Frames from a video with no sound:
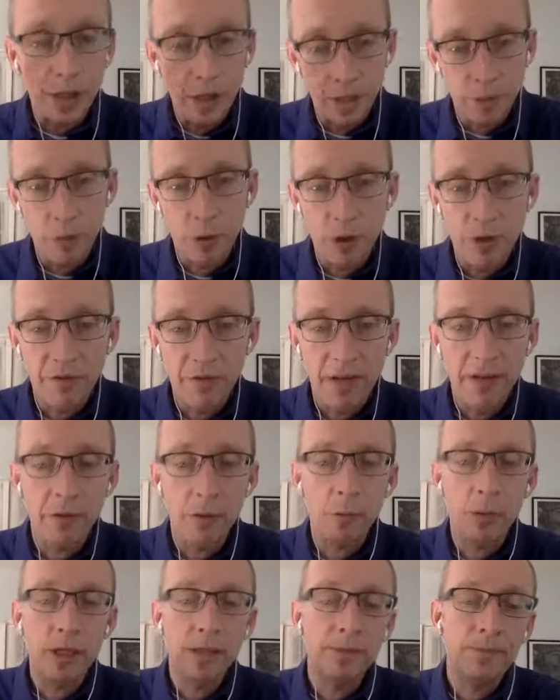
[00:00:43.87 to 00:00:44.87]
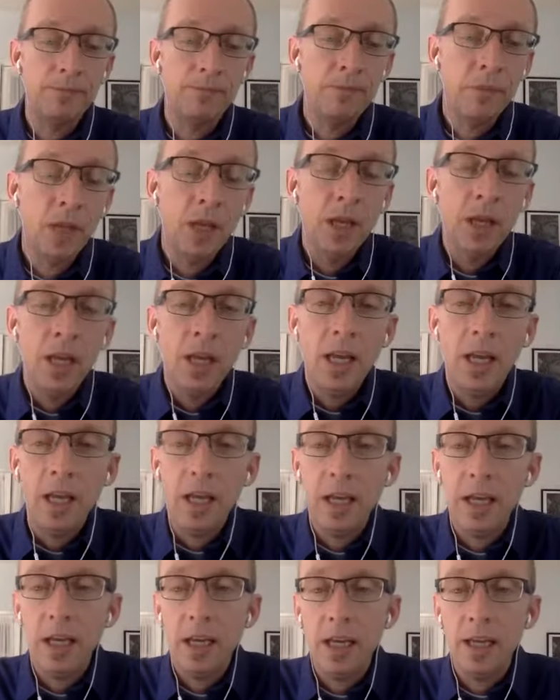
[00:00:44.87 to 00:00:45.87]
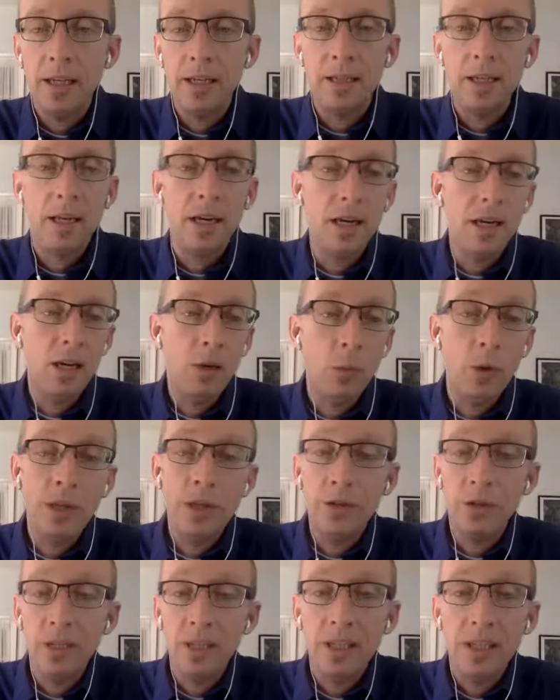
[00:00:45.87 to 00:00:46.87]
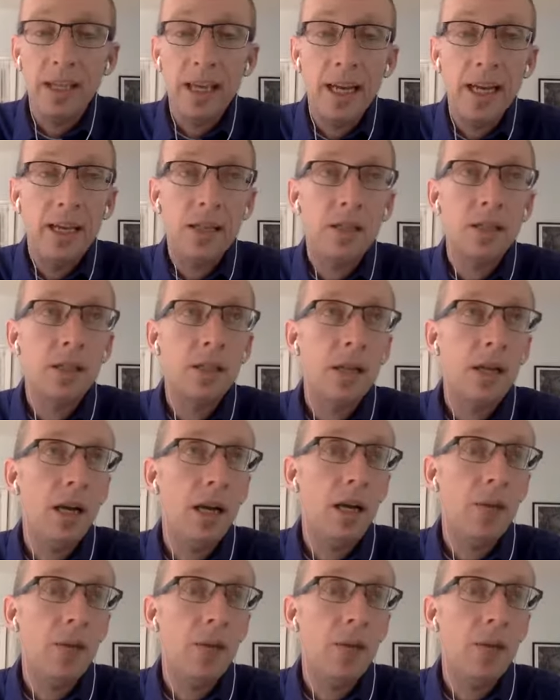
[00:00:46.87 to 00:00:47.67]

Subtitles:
You had to push the favorite button, and when you did that,